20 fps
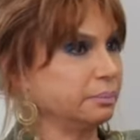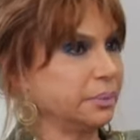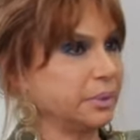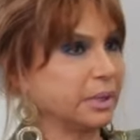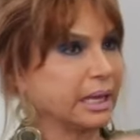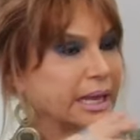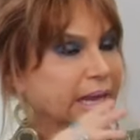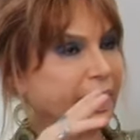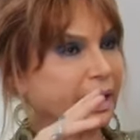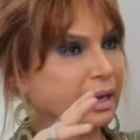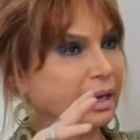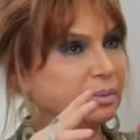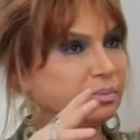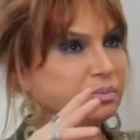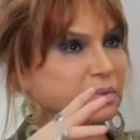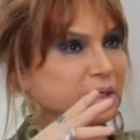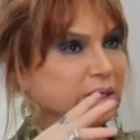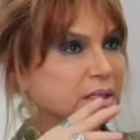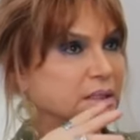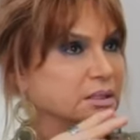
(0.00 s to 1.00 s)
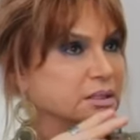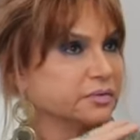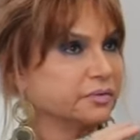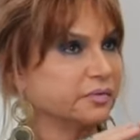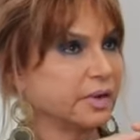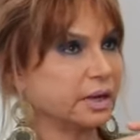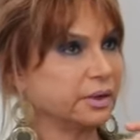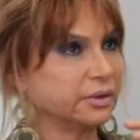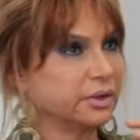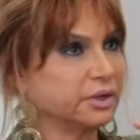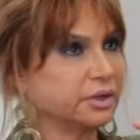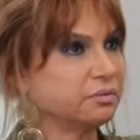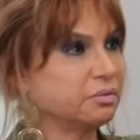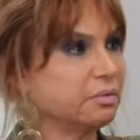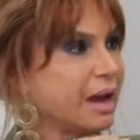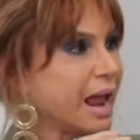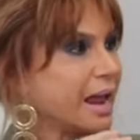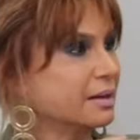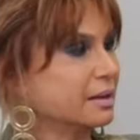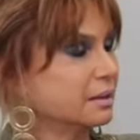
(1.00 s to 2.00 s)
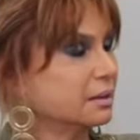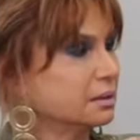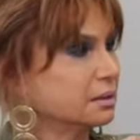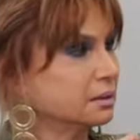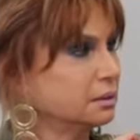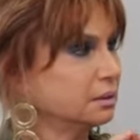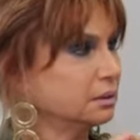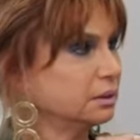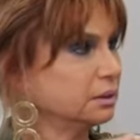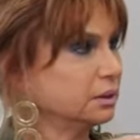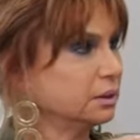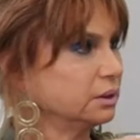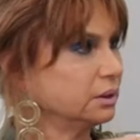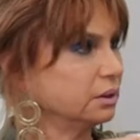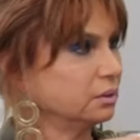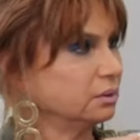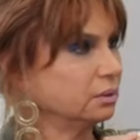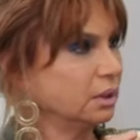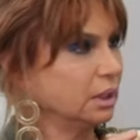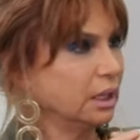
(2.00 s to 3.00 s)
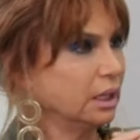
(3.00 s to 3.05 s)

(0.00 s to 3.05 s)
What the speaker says: became these very radical, you know,